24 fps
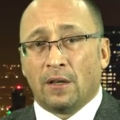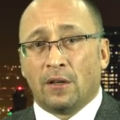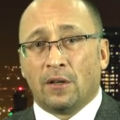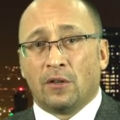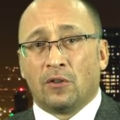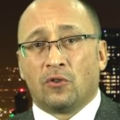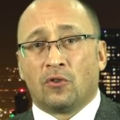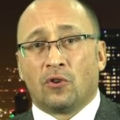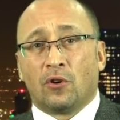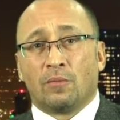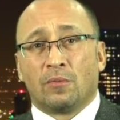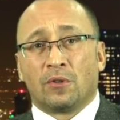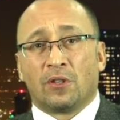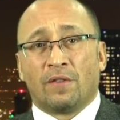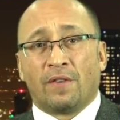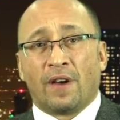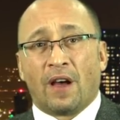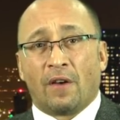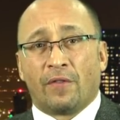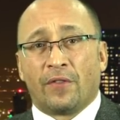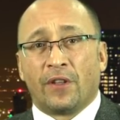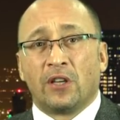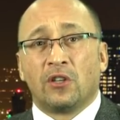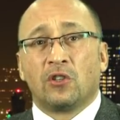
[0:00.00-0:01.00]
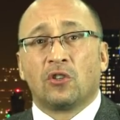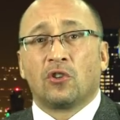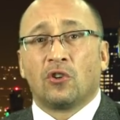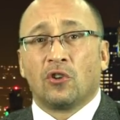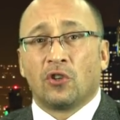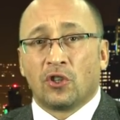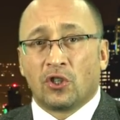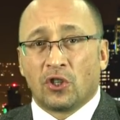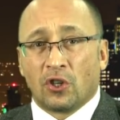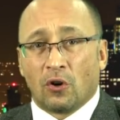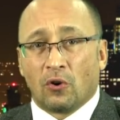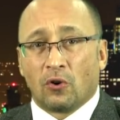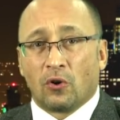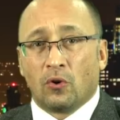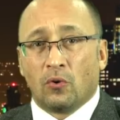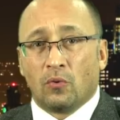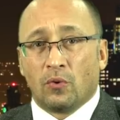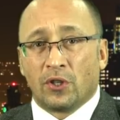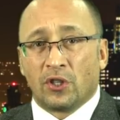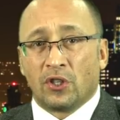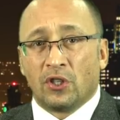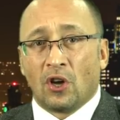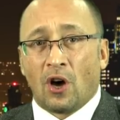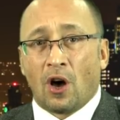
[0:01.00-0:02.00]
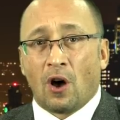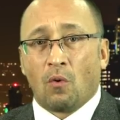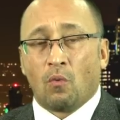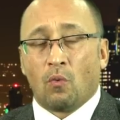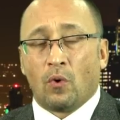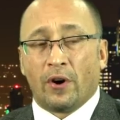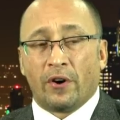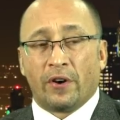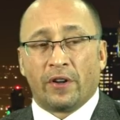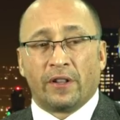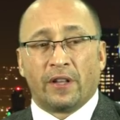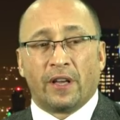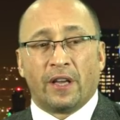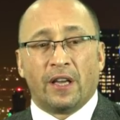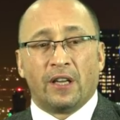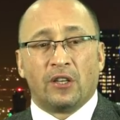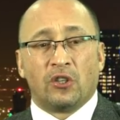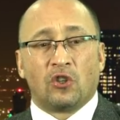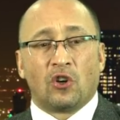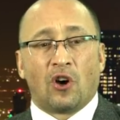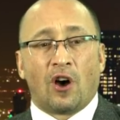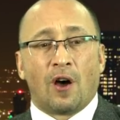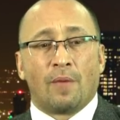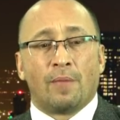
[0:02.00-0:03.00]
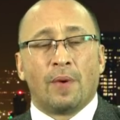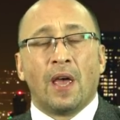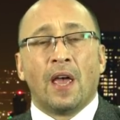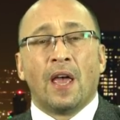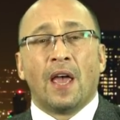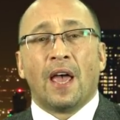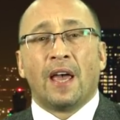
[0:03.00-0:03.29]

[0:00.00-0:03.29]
in terms of how they search out who is not wearing the hijab,